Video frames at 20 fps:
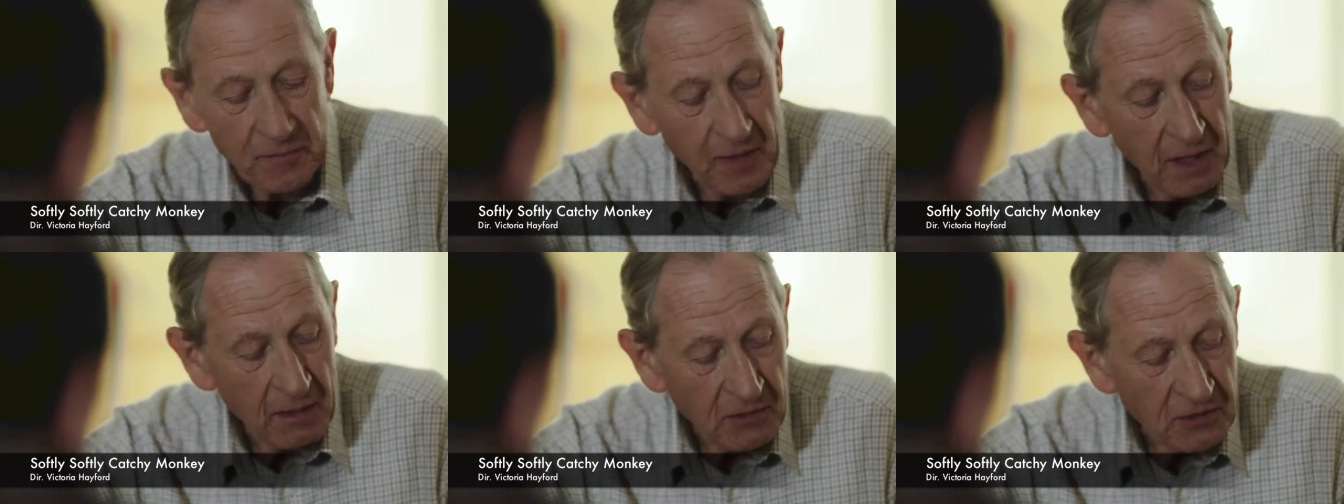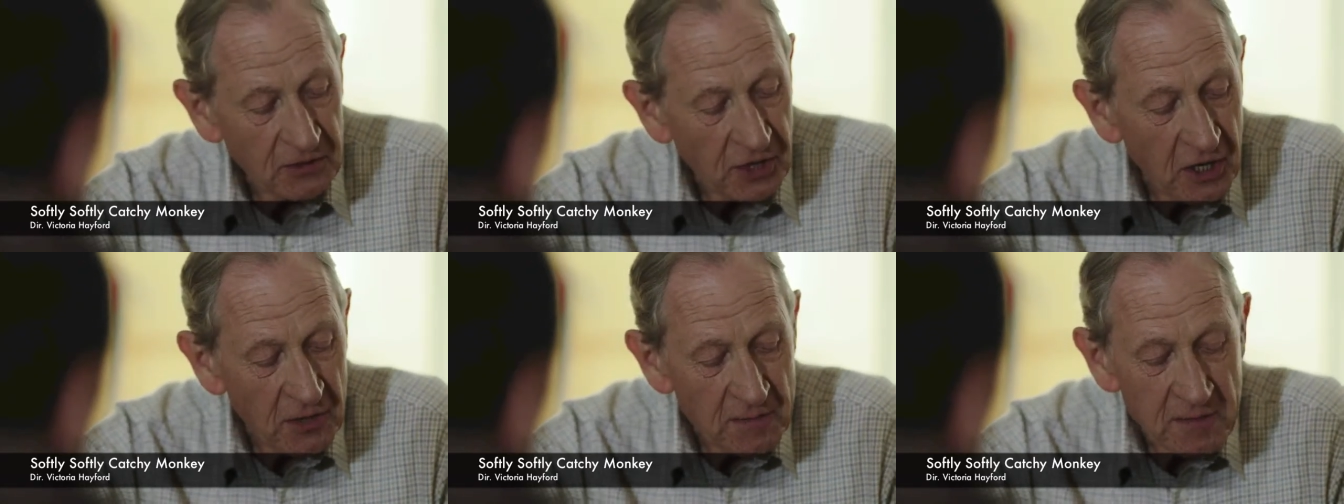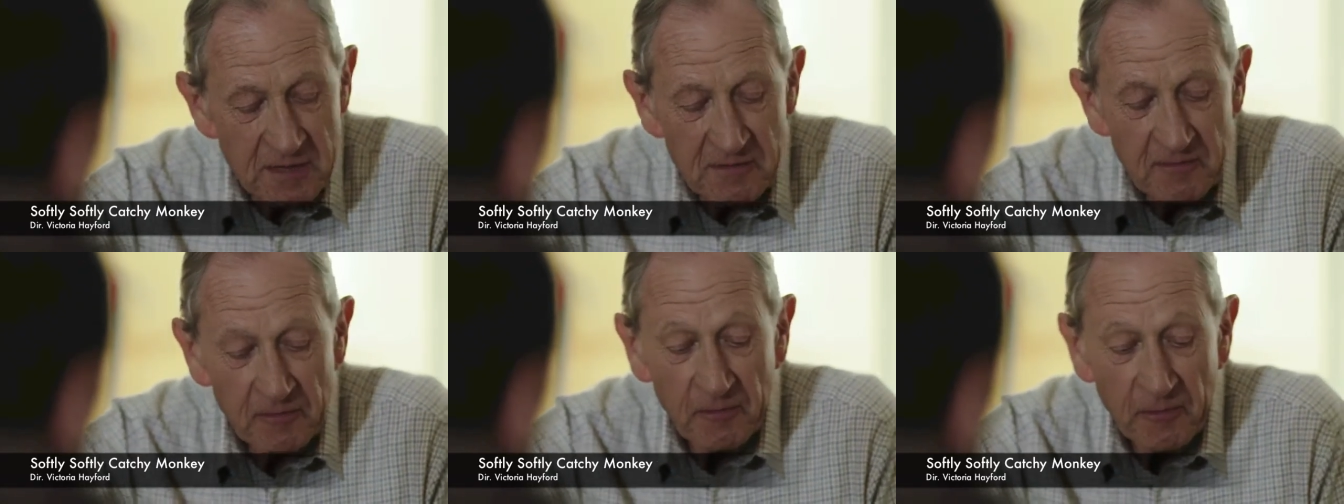I was
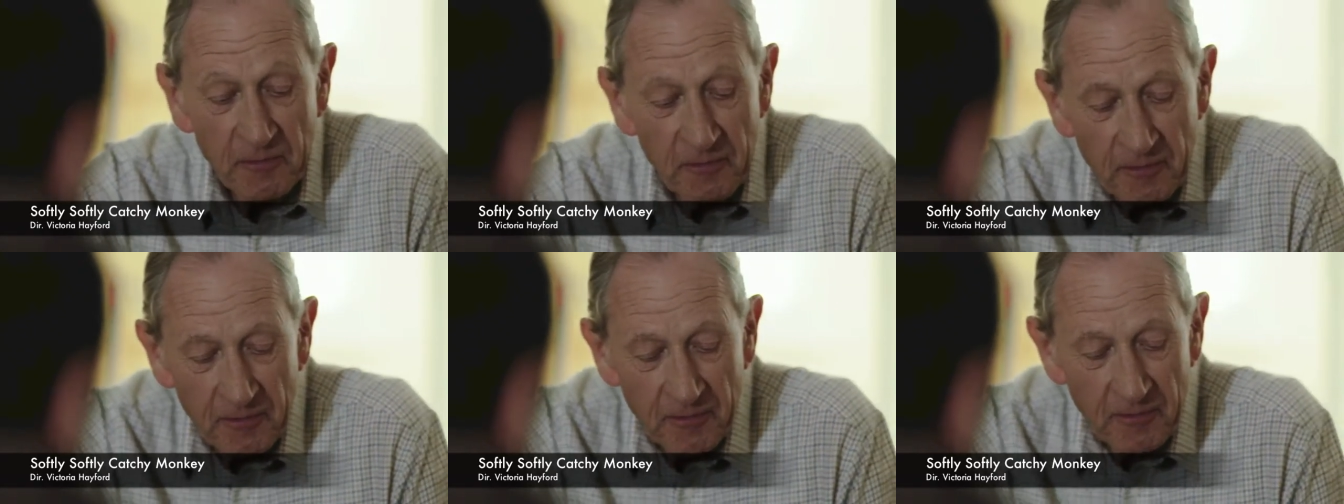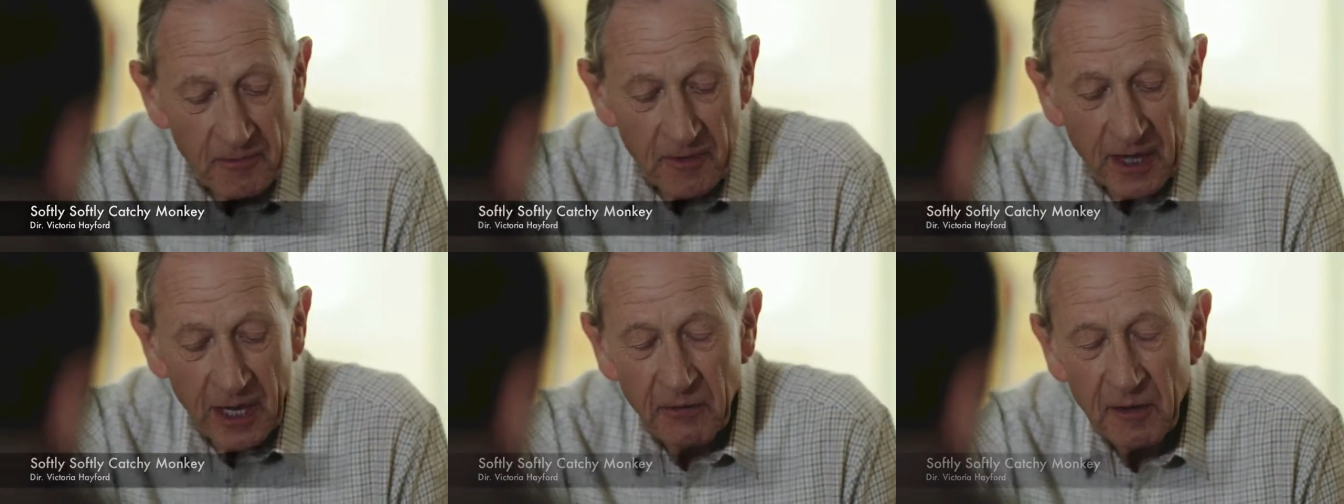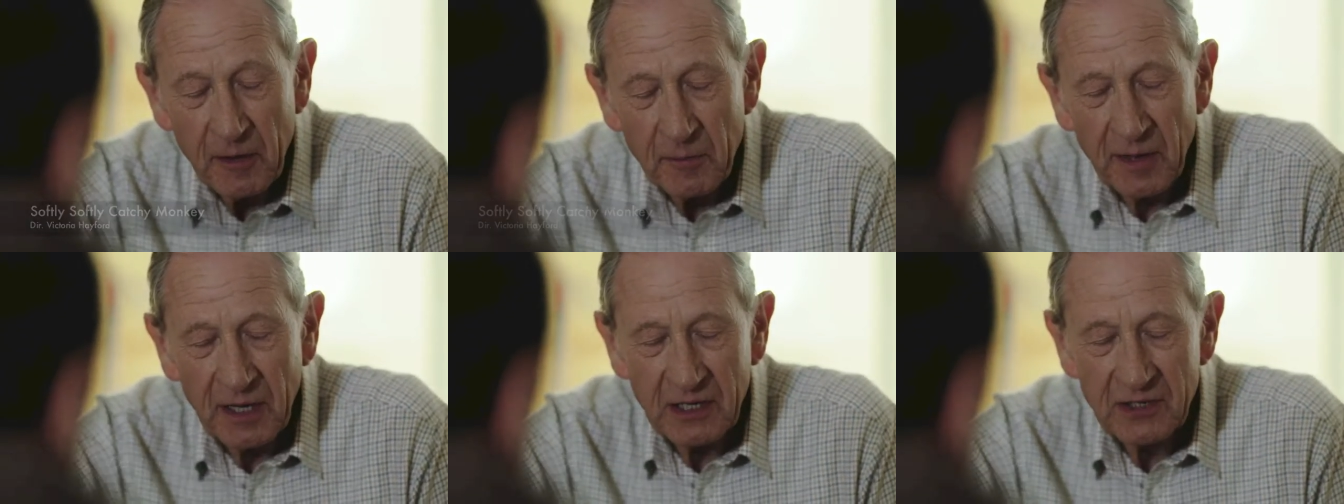hoping
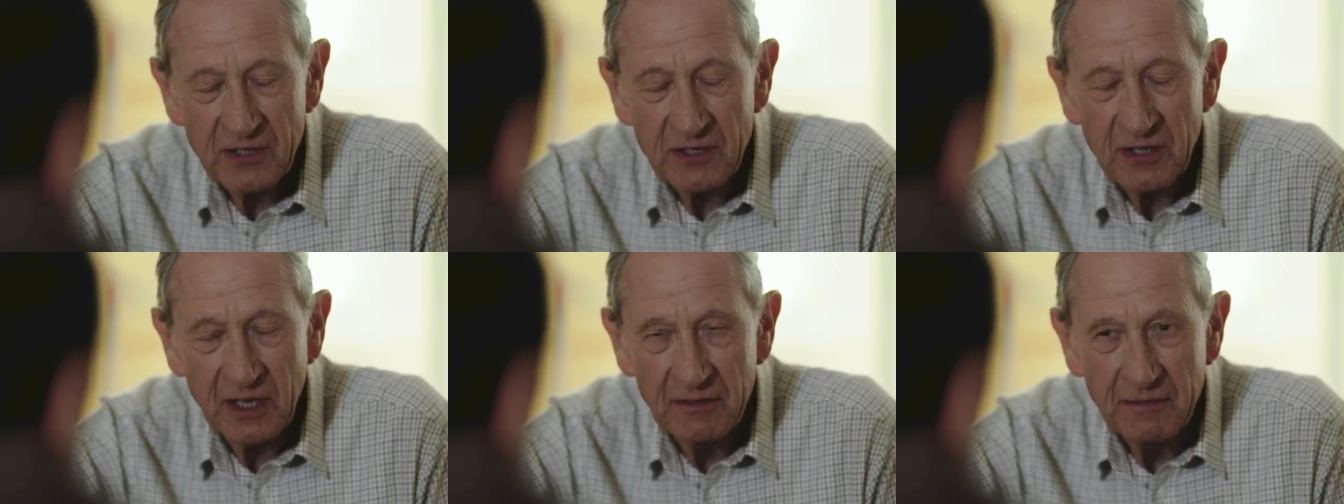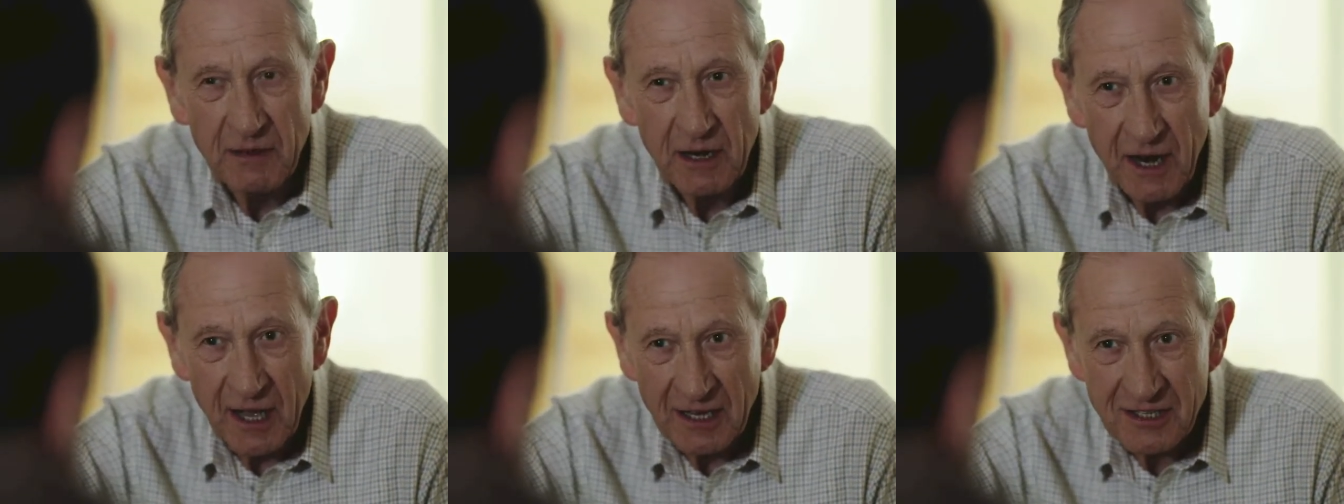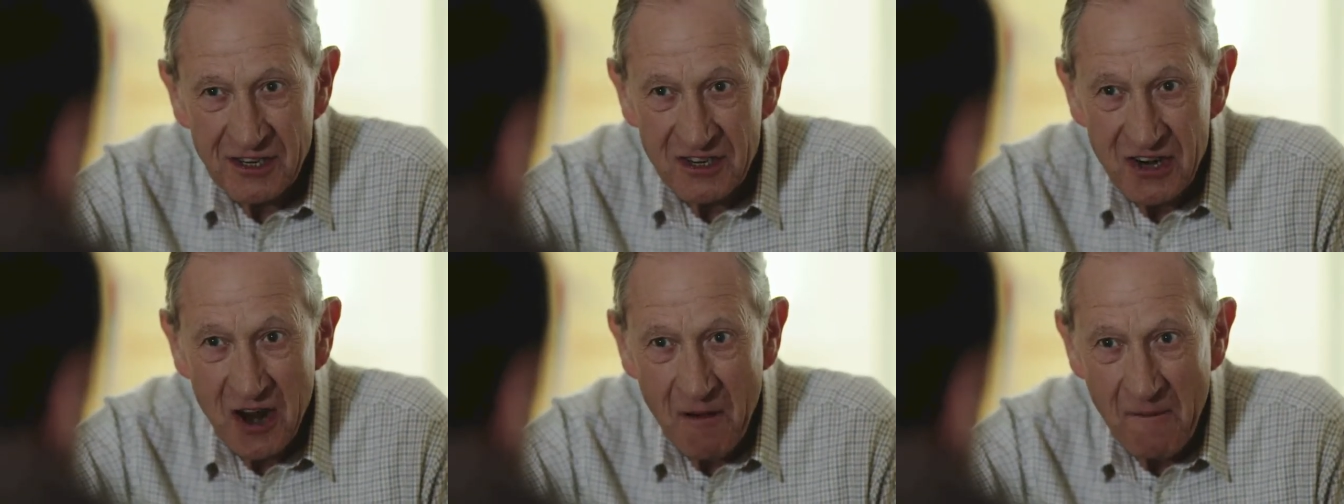Valerie might stay for
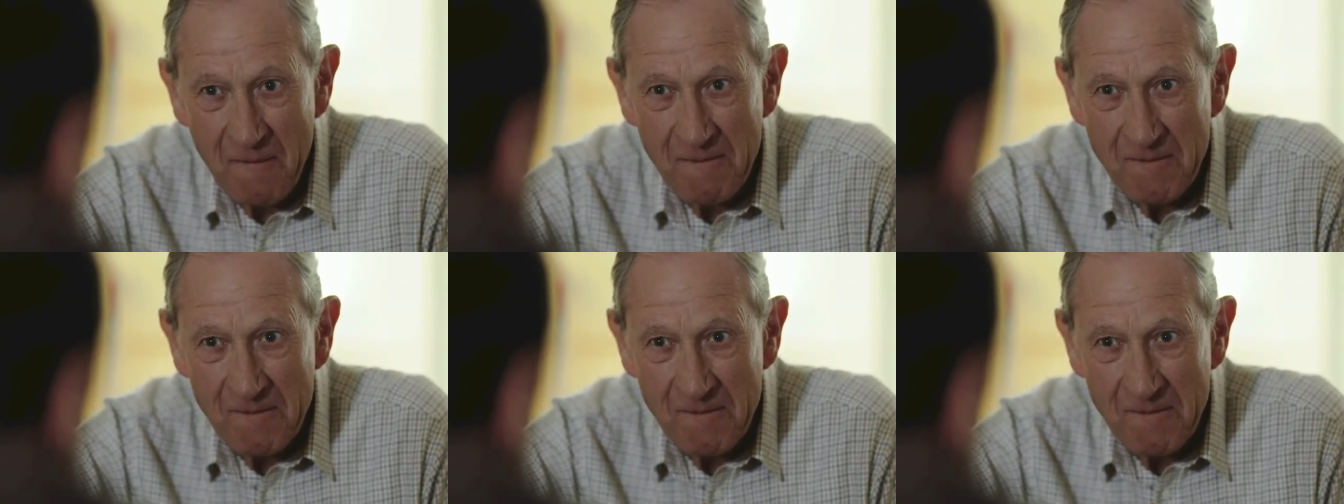lunch.